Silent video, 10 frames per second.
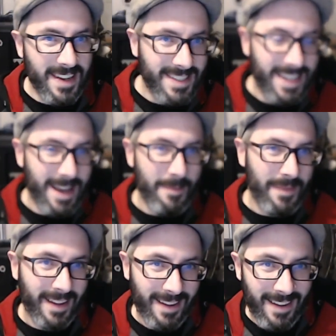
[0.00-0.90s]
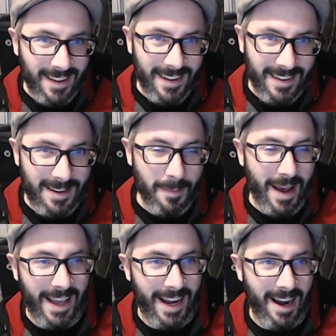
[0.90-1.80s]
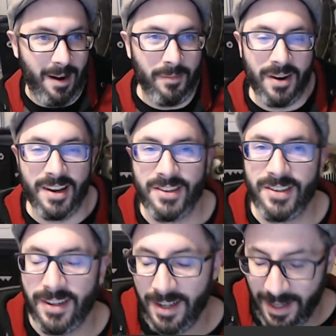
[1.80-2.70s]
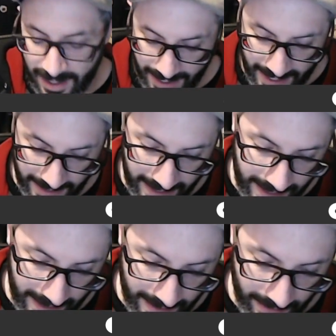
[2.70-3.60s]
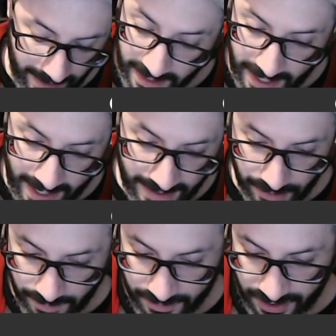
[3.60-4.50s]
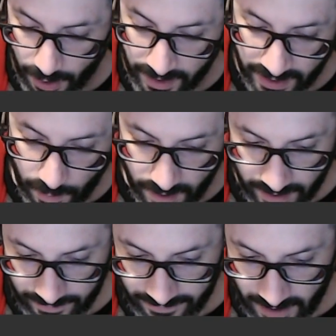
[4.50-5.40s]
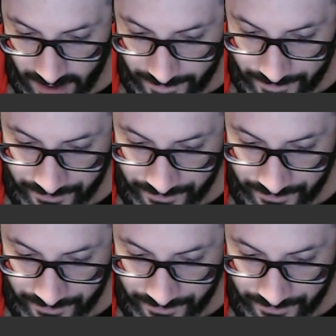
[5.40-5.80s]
him to buy an airbrush, and I told him just go get the one from